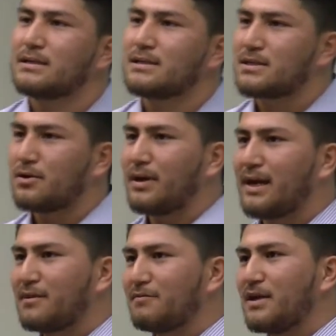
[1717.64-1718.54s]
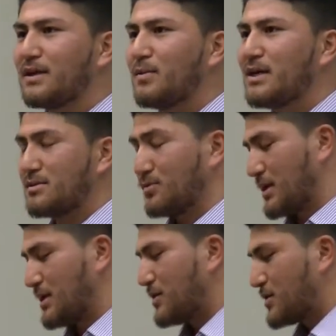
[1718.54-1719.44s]
So we had the Vietnamese, or
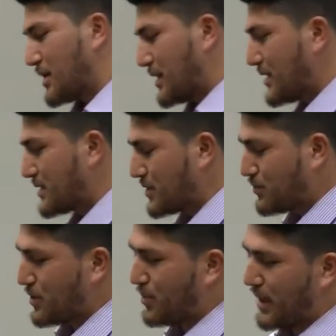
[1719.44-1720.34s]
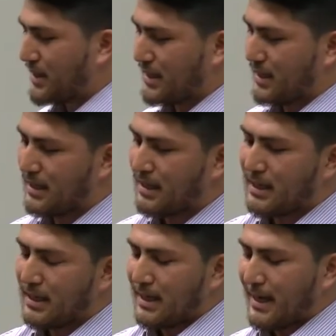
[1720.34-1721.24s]
the Indochinese as it were back then.
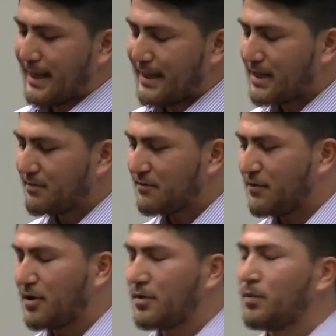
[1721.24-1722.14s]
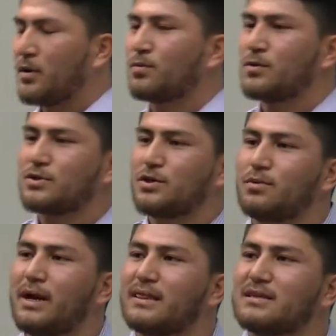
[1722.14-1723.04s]
And then even following World War II,
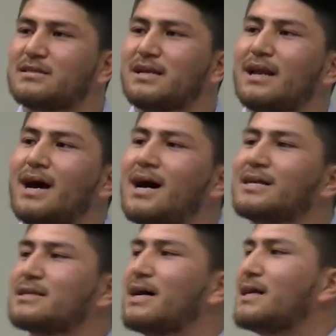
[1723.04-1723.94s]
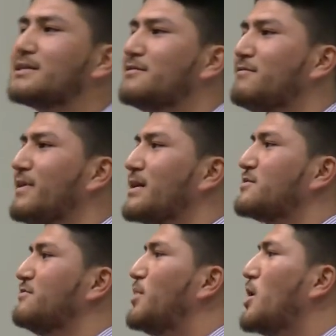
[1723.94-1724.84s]
we had this large, large
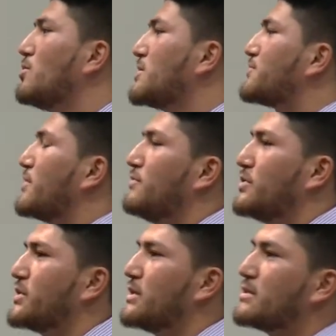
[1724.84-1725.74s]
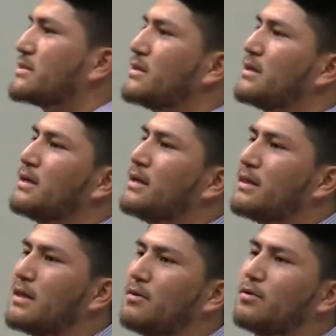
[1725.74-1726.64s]
influx of Polish refugees
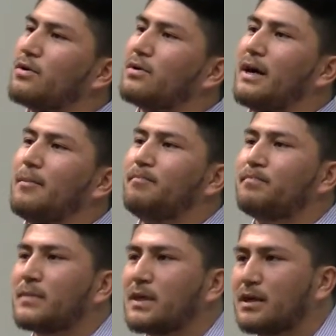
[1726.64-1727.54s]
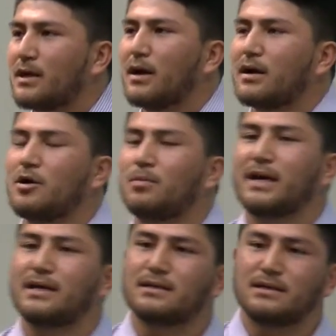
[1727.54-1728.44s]
that were
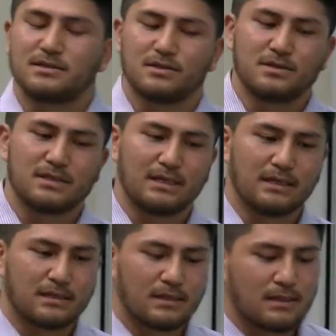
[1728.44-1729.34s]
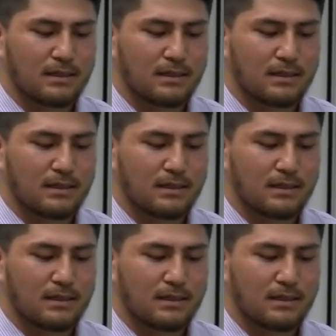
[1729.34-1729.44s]
accommodated into New Zealand.